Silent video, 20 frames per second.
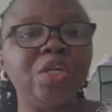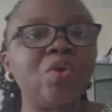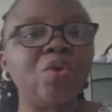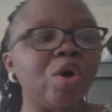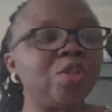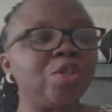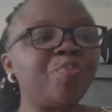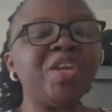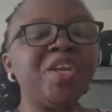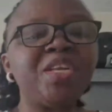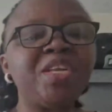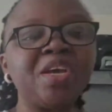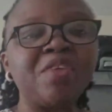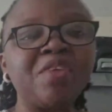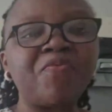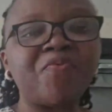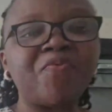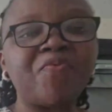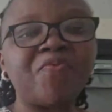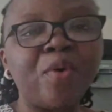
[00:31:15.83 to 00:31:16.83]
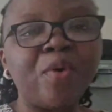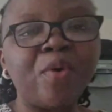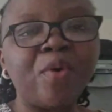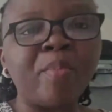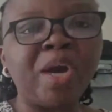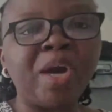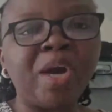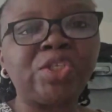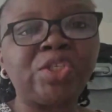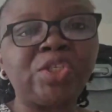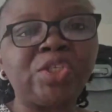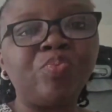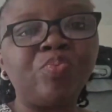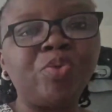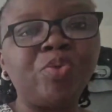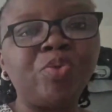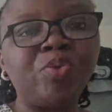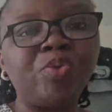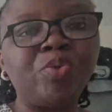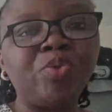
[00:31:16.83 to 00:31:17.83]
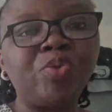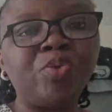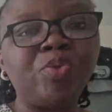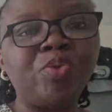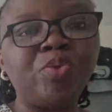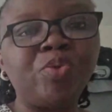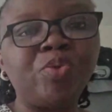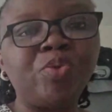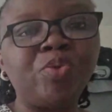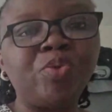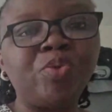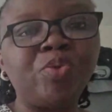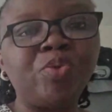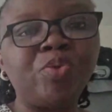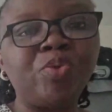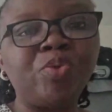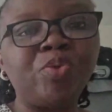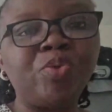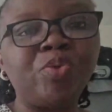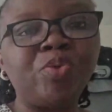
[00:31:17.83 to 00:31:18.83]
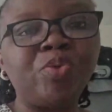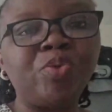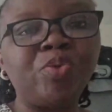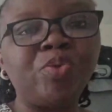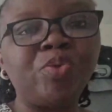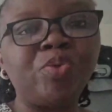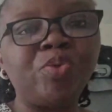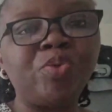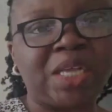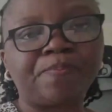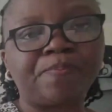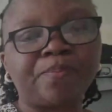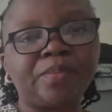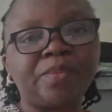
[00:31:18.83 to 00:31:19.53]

They want PDF format, you put it as PDF format.